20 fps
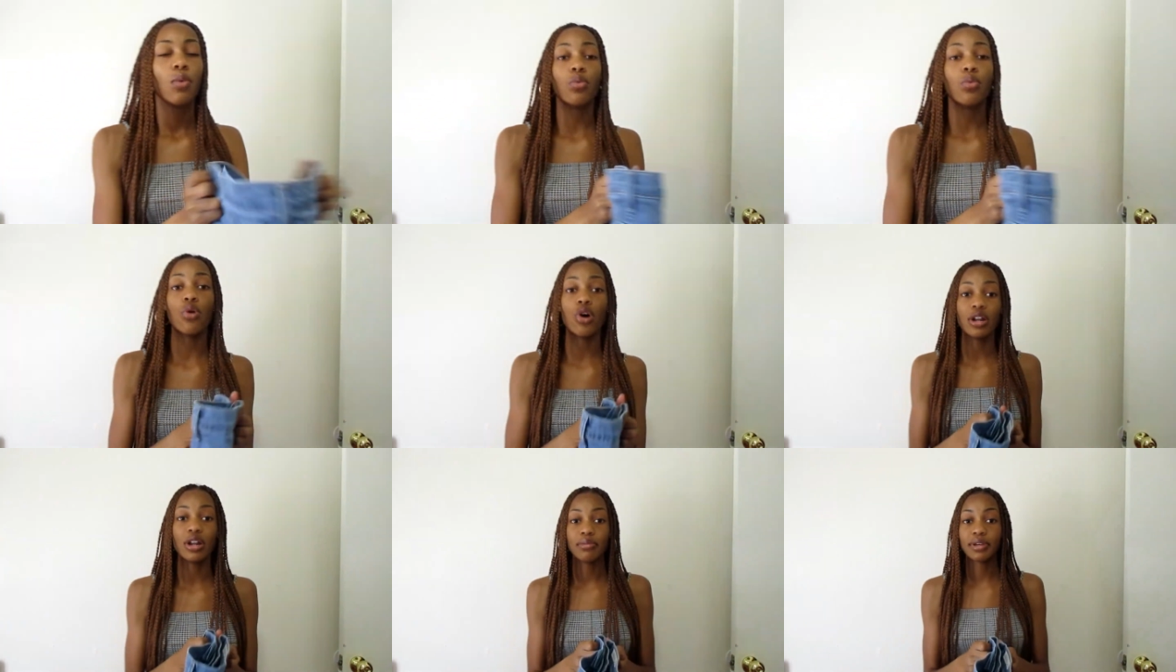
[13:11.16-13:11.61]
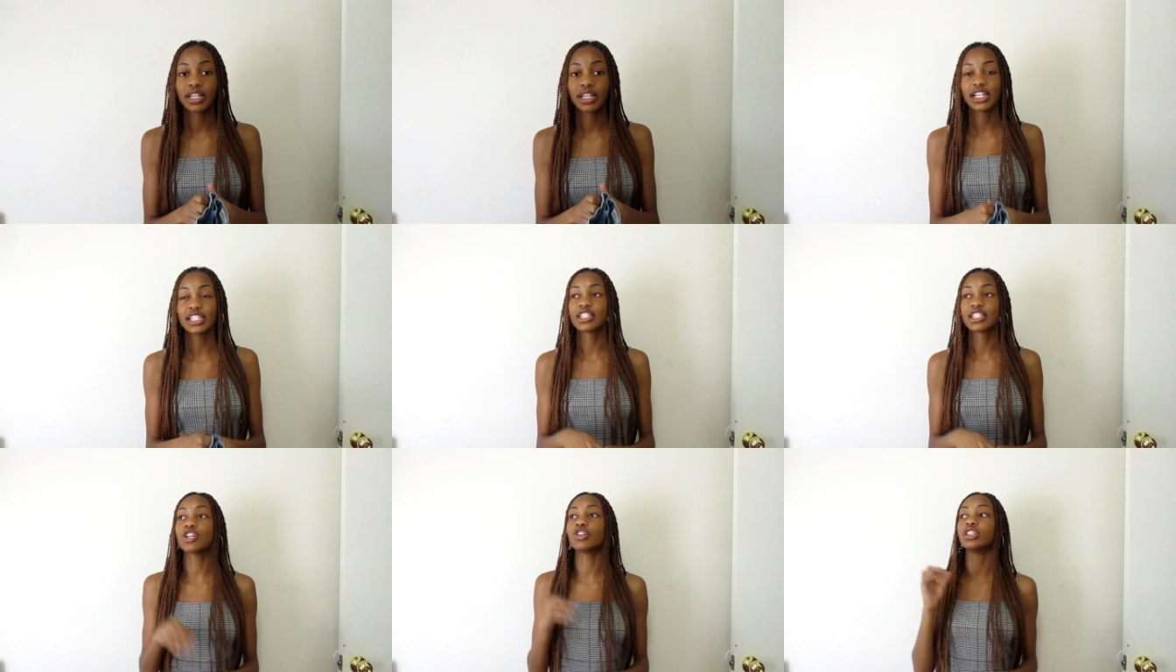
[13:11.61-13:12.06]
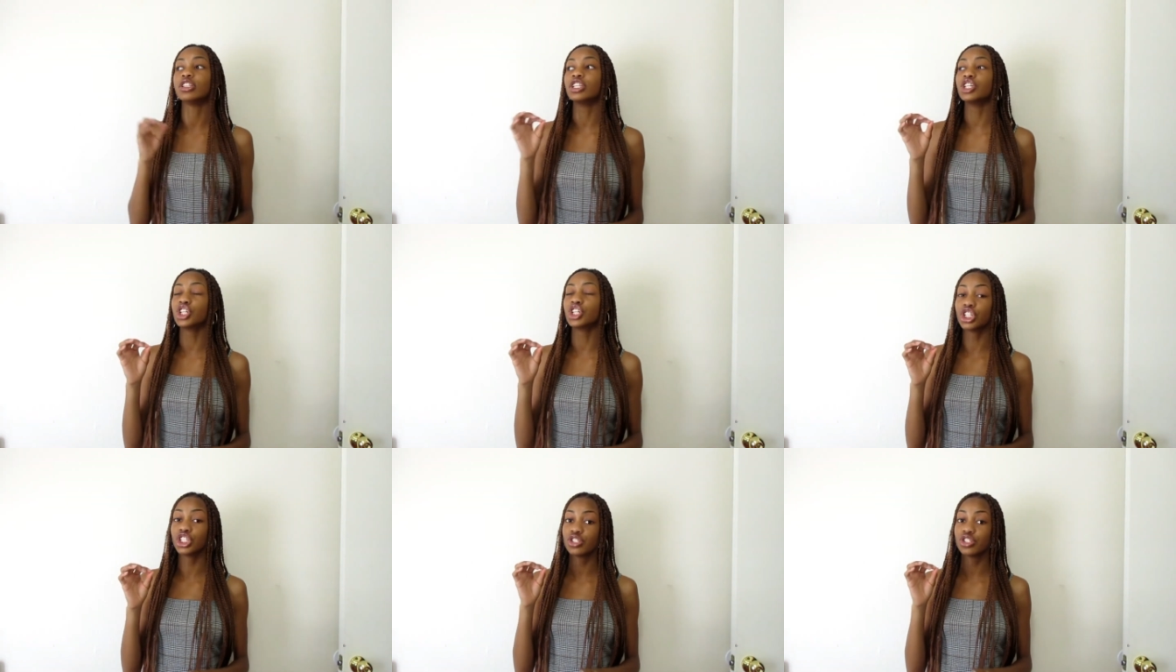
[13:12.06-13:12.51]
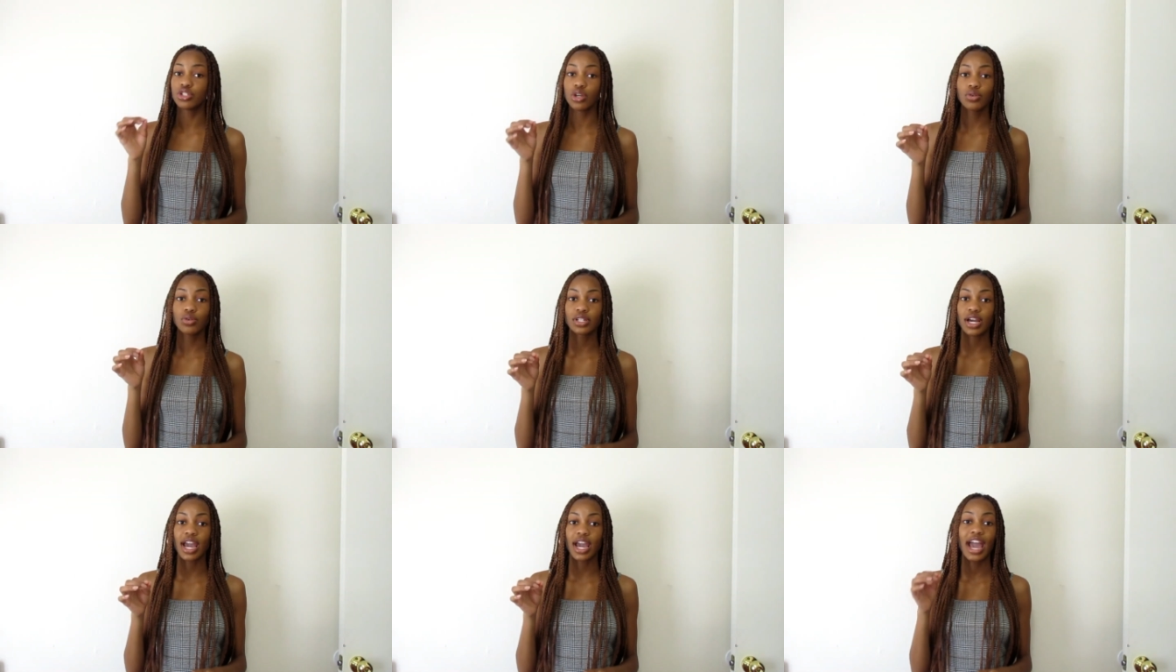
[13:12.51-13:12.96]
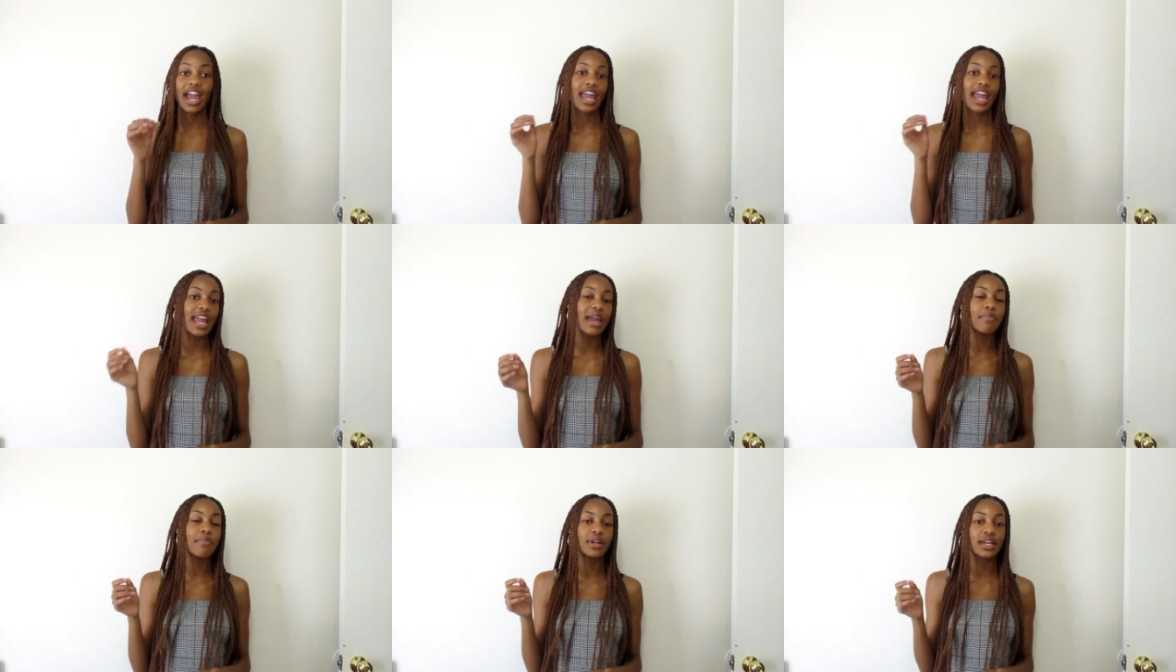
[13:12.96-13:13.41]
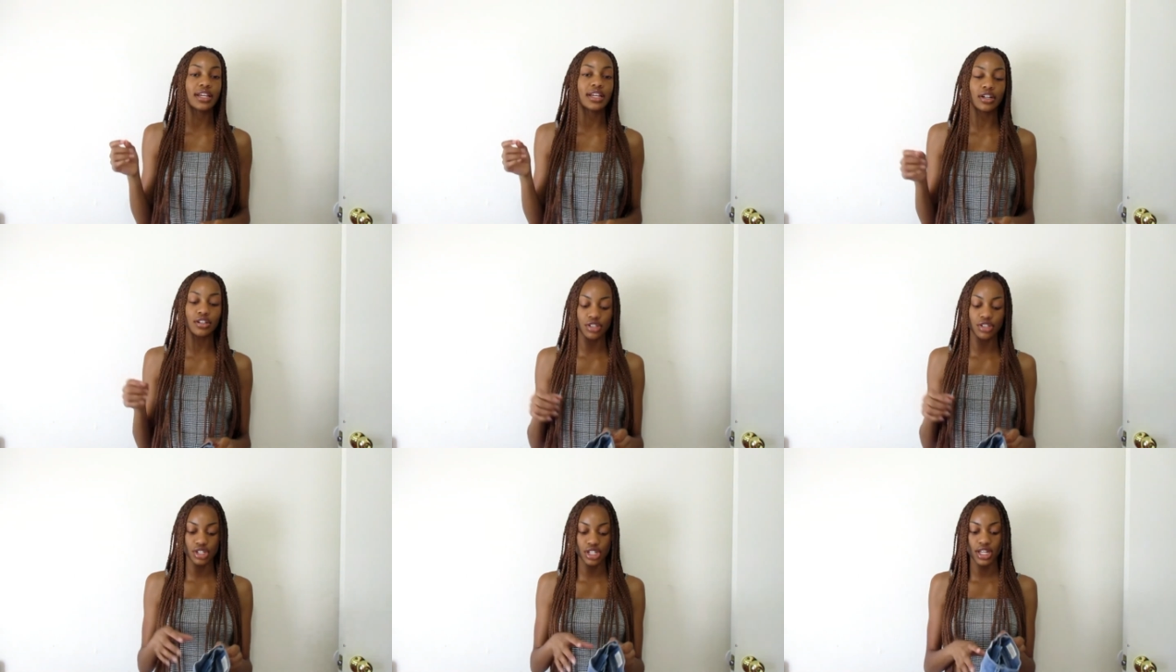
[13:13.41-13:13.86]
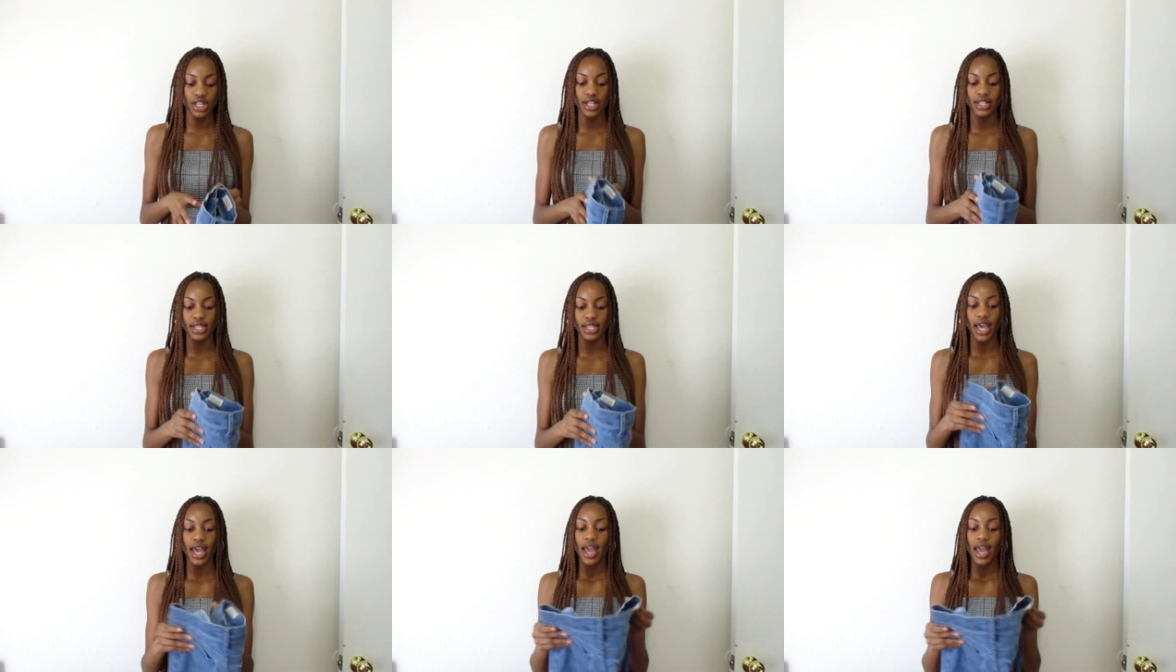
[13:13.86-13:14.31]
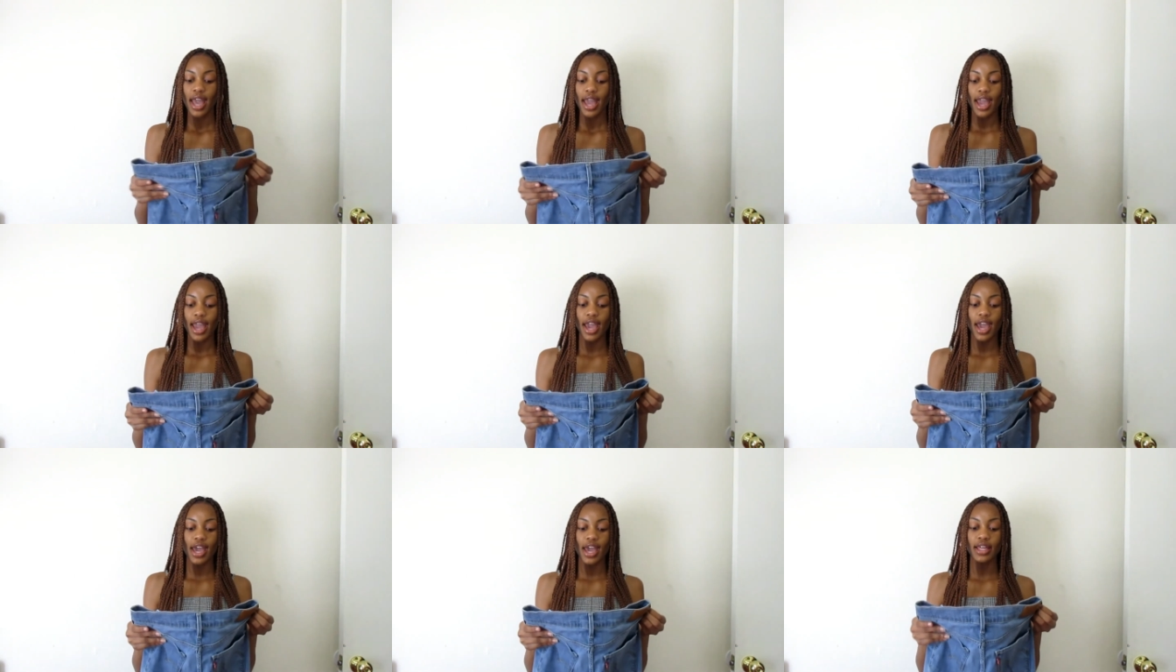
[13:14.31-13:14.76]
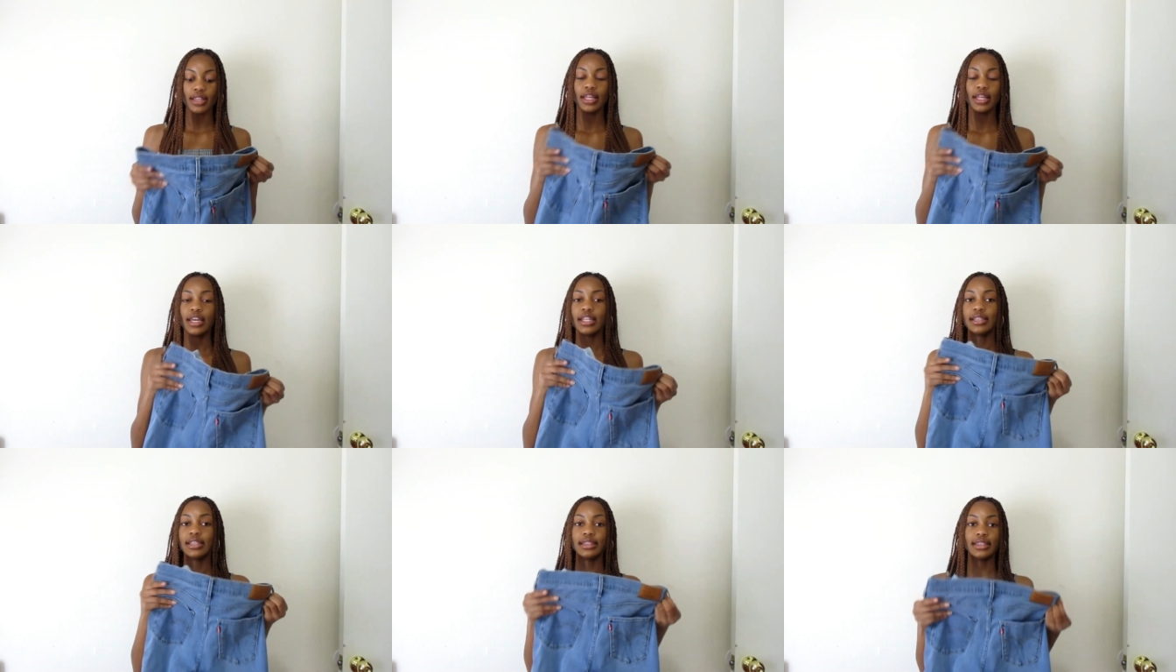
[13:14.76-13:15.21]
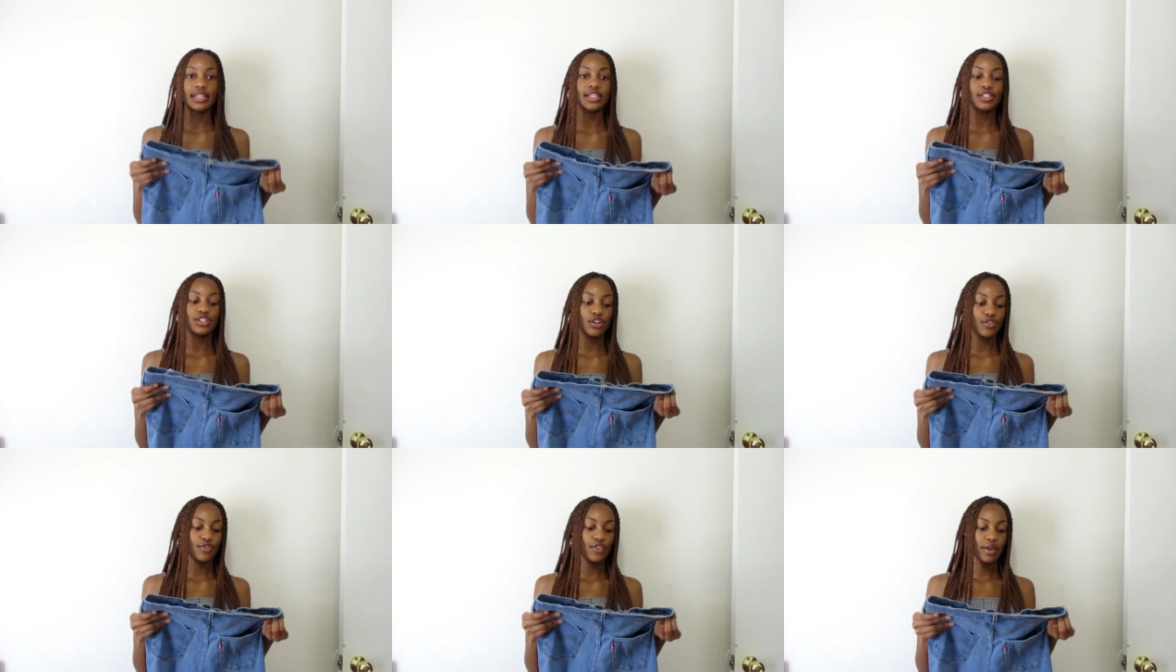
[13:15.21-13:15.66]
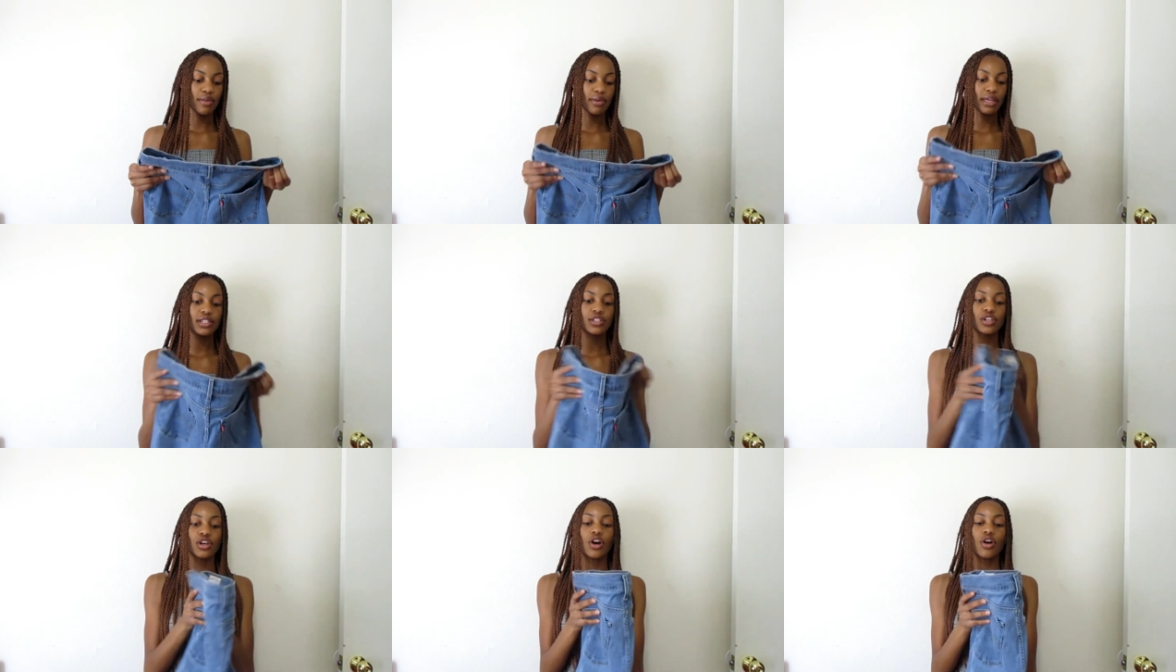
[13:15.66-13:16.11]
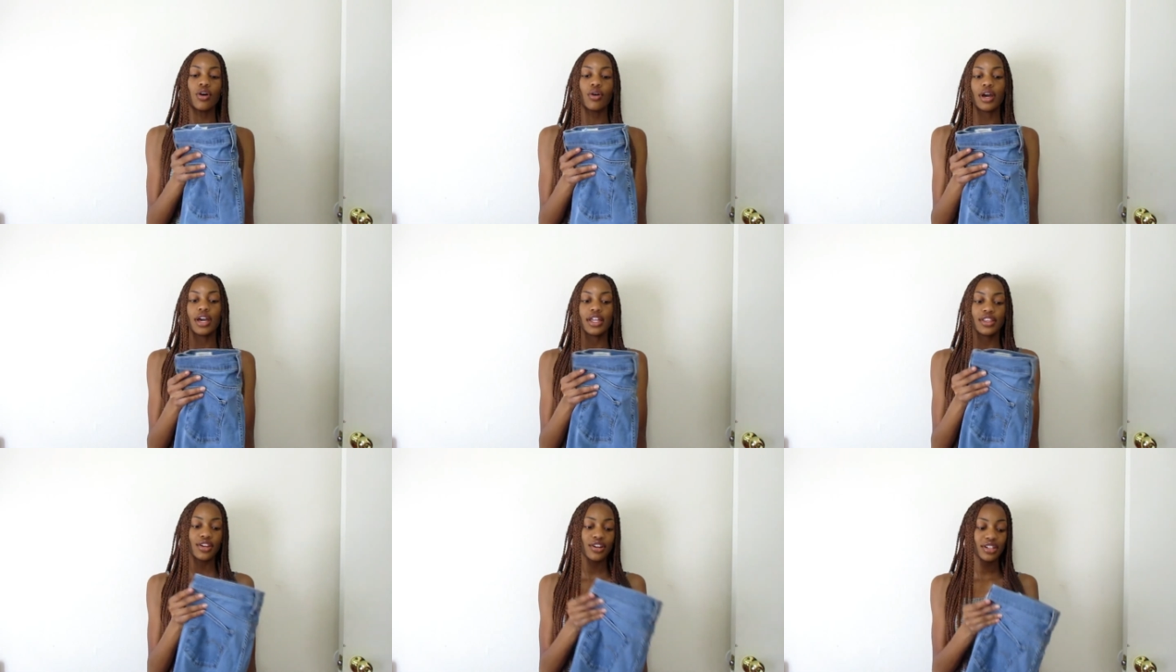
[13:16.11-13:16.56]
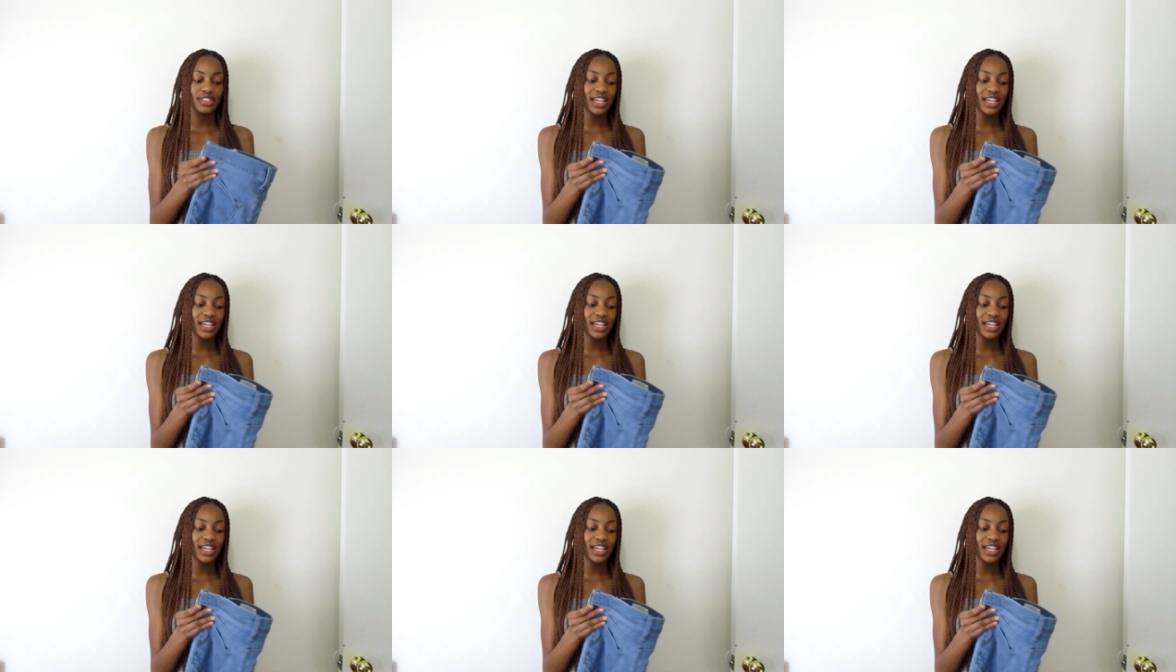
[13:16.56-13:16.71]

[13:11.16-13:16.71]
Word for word: One, because they're literally so tight. I hate putting on jeans and these don't fit me so they're